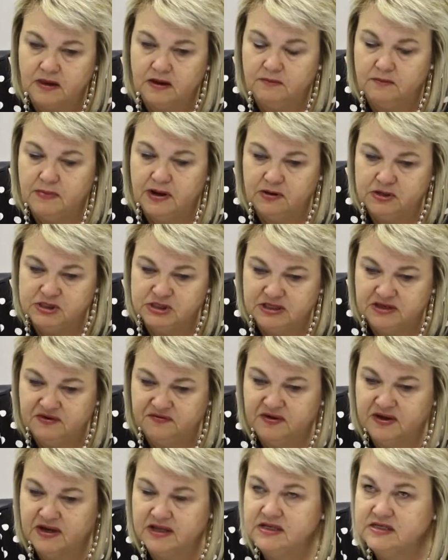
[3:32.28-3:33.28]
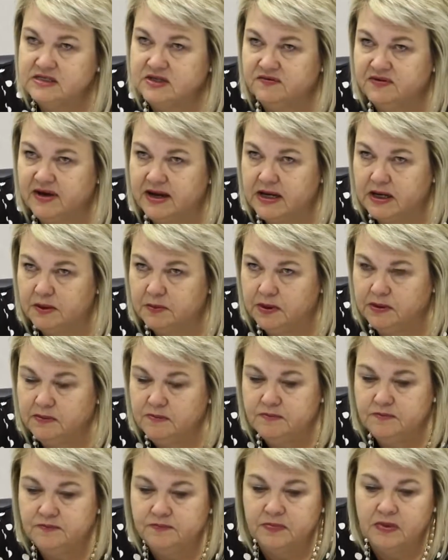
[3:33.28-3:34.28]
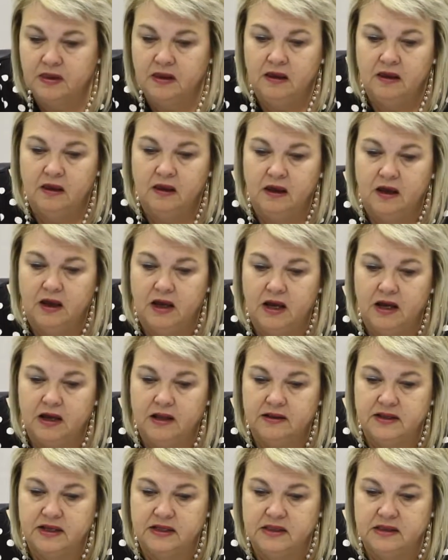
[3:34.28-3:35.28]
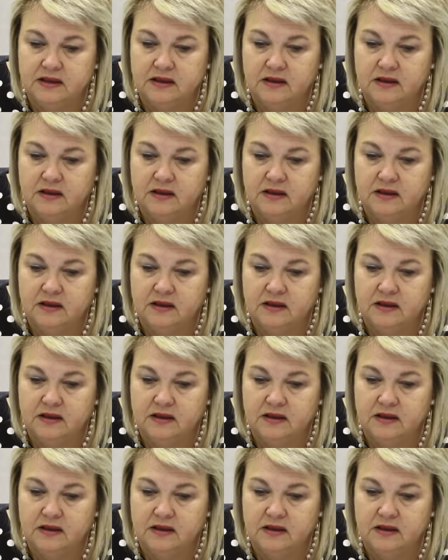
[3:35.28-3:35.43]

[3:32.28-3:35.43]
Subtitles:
marriage certificate is available, that